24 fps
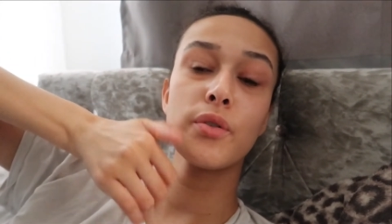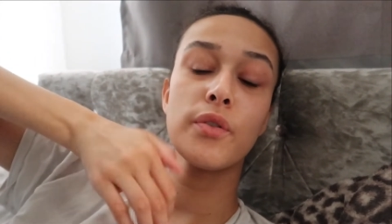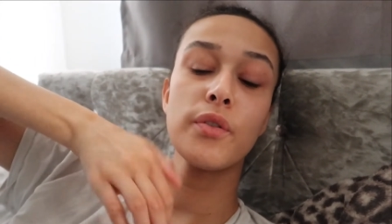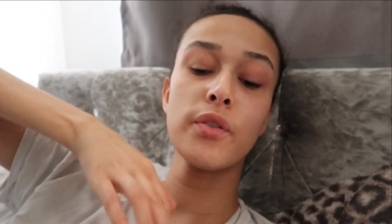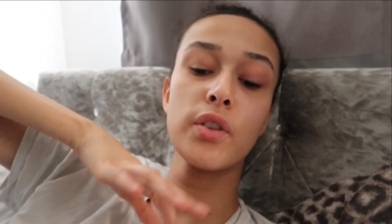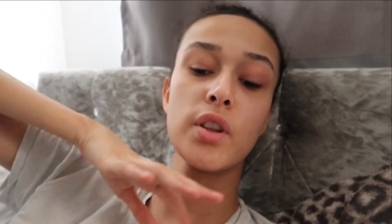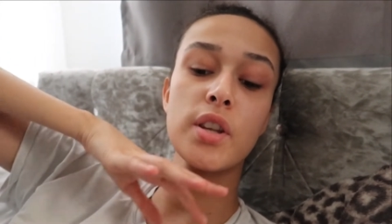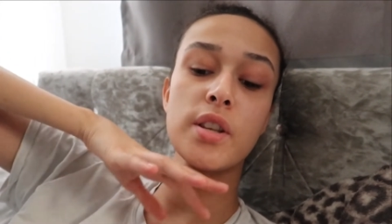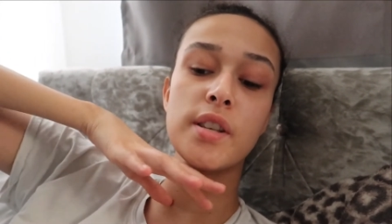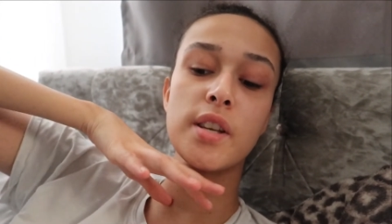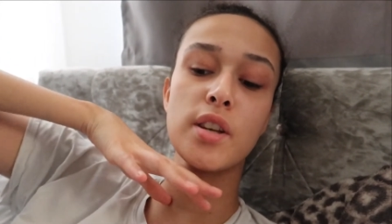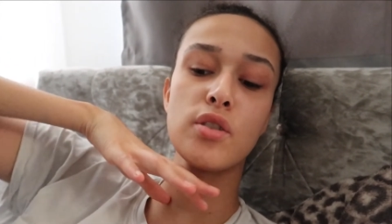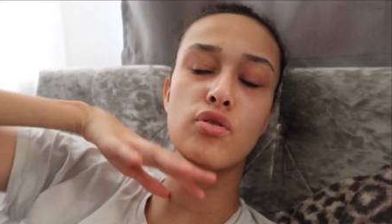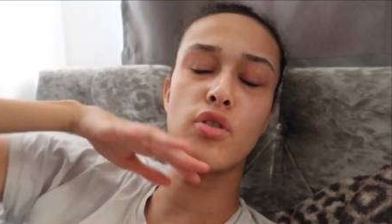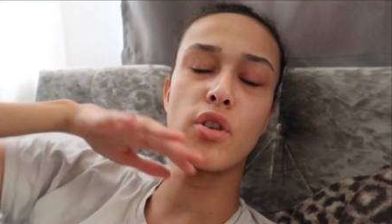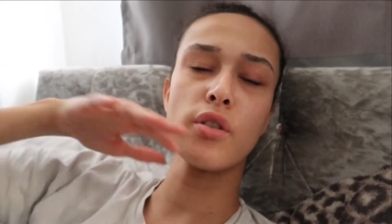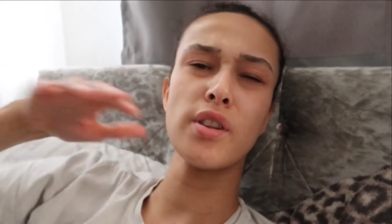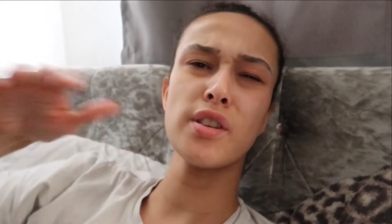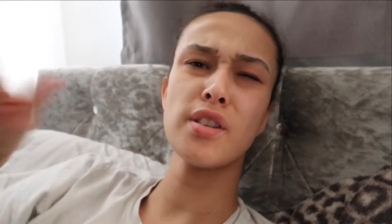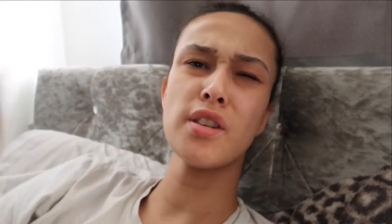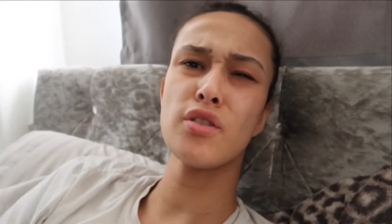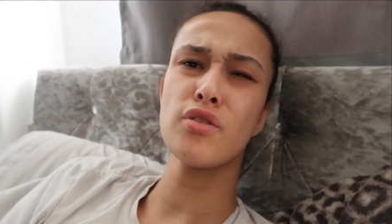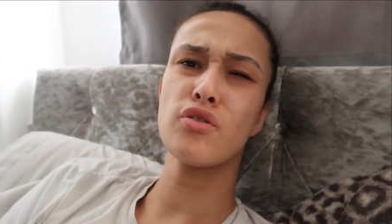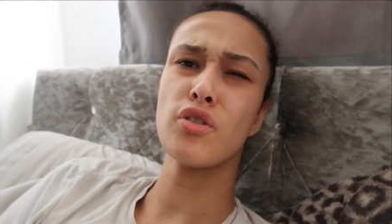for this intro
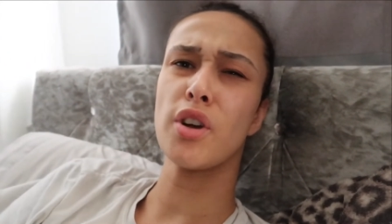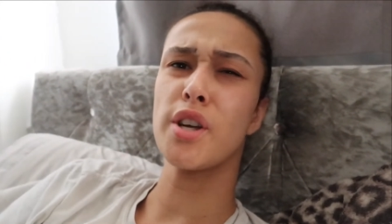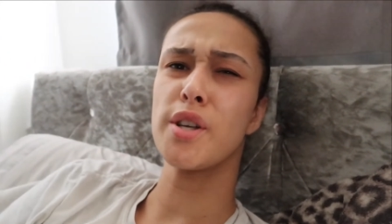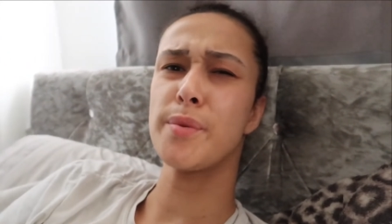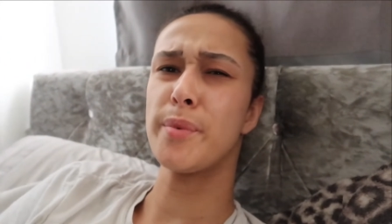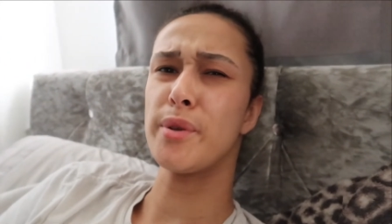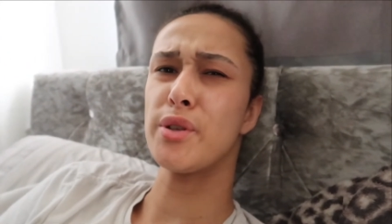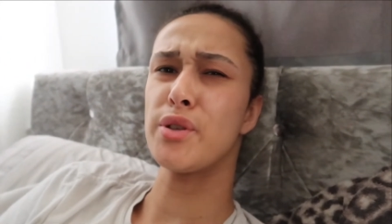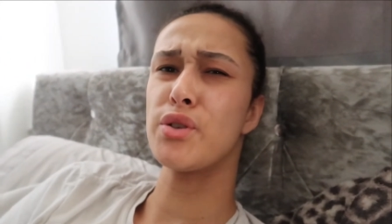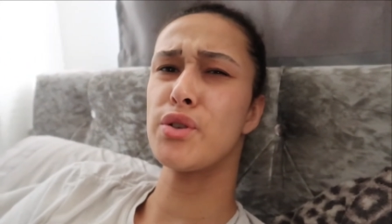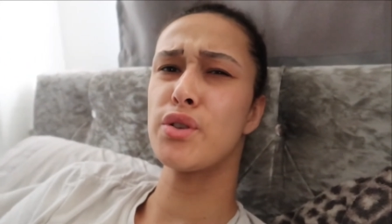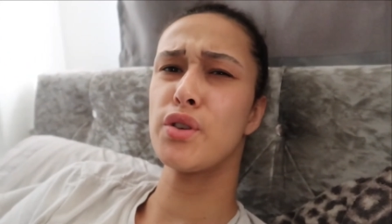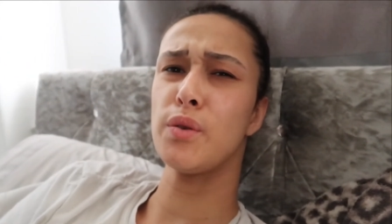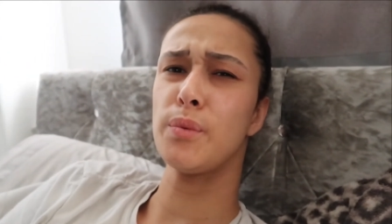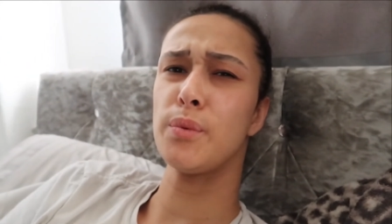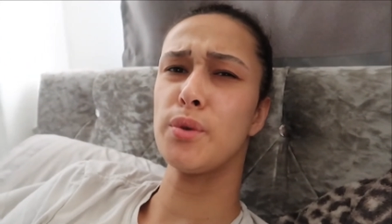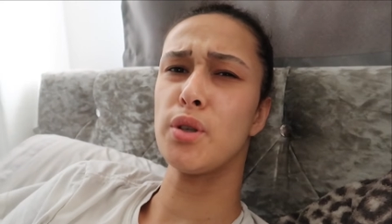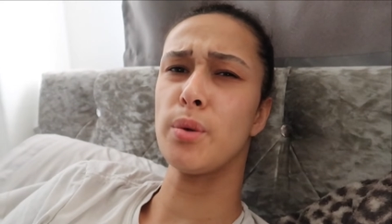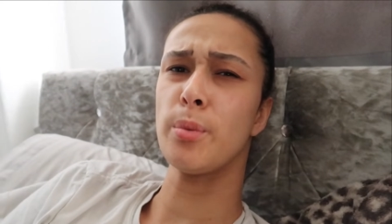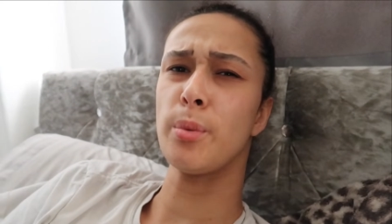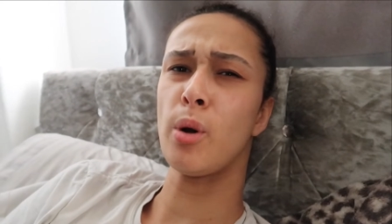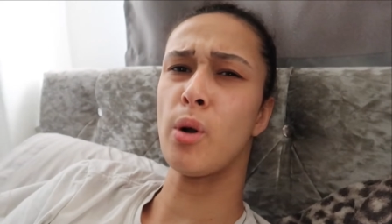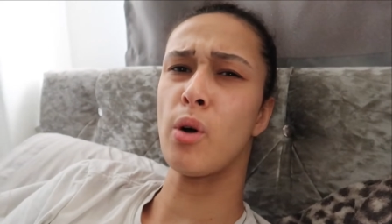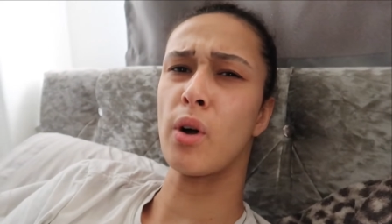this intro has been super
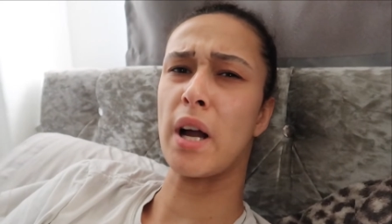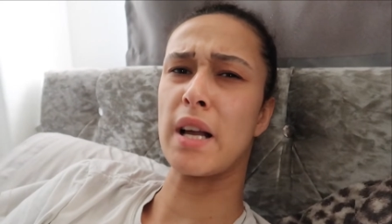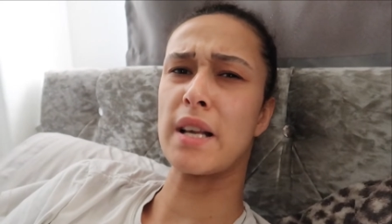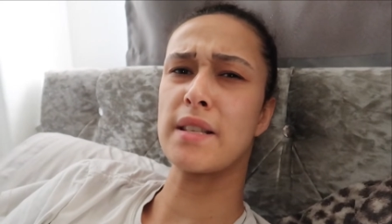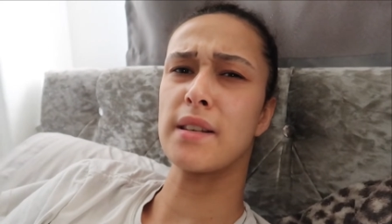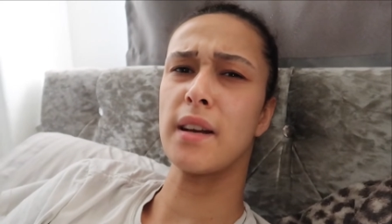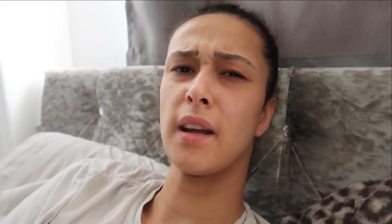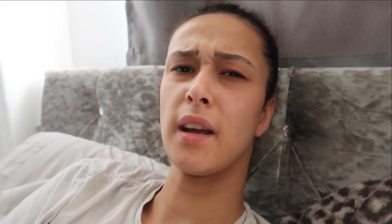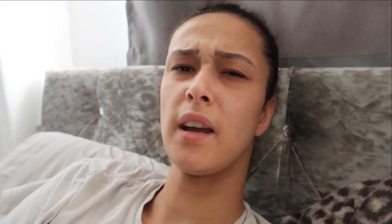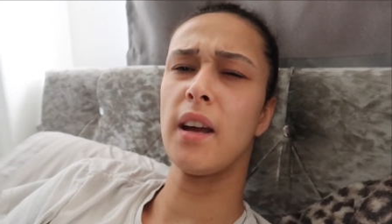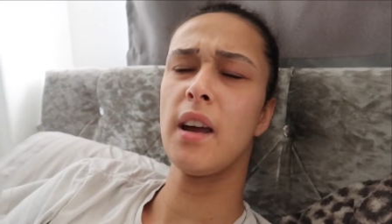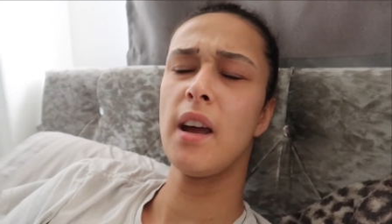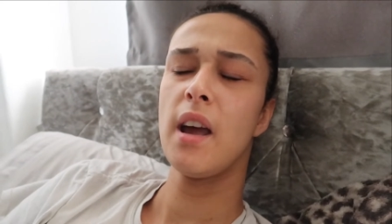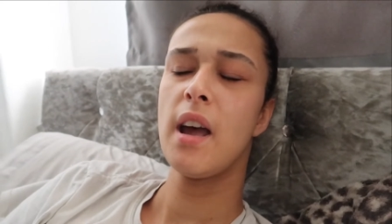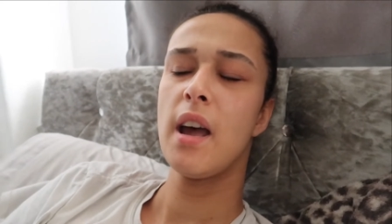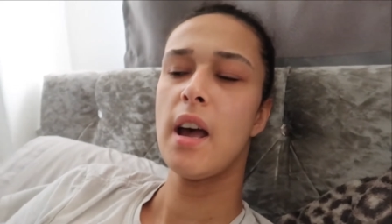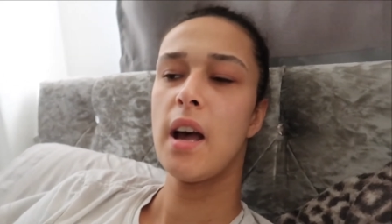duper long hasn't it